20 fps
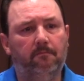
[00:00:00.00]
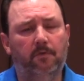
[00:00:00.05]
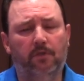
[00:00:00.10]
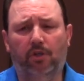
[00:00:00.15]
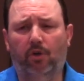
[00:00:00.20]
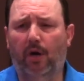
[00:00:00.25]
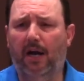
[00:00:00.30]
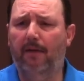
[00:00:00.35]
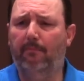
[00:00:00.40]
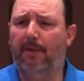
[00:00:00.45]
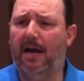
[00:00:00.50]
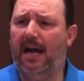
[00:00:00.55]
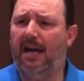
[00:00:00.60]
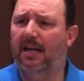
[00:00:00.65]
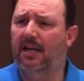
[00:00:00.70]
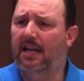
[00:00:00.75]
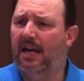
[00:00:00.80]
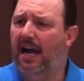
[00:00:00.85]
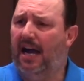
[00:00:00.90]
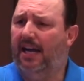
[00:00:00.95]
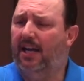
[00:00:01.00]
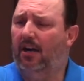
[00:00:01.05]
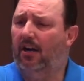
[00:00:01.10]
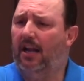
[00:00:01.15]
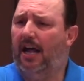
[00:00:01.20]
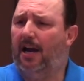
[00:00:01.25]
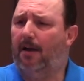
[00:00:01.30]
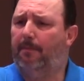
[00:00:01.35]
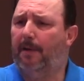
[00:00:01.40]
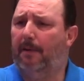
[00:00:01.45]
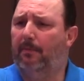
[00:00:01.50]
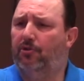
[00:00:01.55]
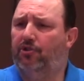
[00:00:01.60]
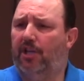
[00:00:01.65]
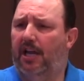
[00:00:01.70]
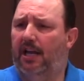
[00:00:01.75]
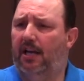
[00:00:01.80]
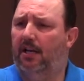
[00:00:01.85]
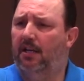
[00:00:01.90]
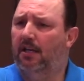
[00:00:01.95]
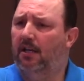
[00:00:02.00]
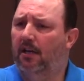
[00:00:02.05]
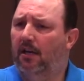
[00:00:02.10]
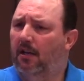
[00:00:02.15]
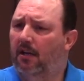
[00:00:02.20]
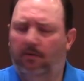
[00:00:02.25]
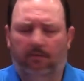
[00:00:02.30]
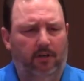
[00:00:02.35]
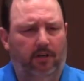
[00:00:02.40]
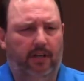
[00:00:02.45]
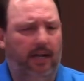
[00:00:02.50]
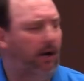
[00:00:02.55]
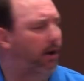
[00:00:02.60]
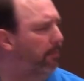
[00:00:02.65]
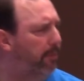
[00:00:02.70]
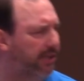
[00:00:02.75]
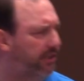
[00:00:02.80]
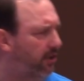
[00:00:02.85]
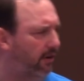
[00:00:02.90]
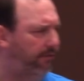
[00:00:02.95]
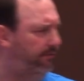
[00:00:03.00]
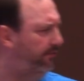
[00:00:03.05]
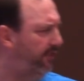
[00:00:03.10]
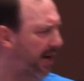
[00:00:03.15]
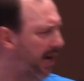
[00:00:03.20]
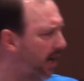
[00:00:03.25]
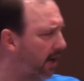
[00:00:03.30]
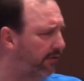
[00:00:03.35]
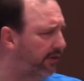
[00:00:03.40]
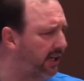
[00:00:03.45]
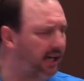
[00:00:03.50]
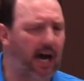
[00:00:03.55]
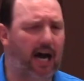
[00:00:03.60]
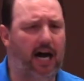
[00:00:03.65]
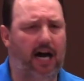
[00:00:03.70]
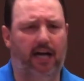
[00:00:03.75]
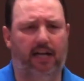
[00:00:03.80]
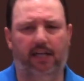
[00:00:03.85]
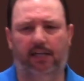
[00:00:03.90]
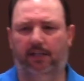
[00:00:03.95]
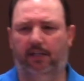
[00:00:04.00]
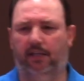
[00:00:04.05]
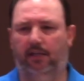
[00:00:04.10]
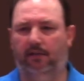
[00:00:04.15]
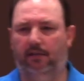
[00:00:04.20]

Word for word: You know, everybody, I hear a lot of people saying, they're going to put the fear of God in you.